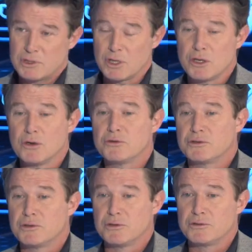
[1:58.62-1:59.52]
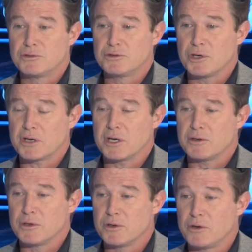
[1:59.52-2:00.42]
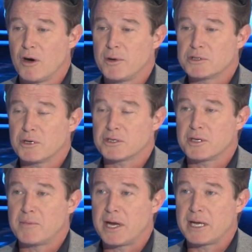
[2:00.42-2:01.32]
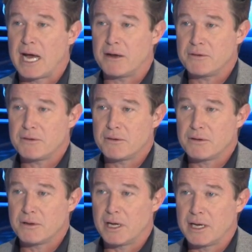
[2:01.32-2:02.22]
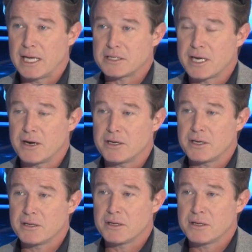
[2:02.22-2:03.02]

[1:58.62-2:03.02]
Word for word: So you took a you you almost took somebody out, and that scared you.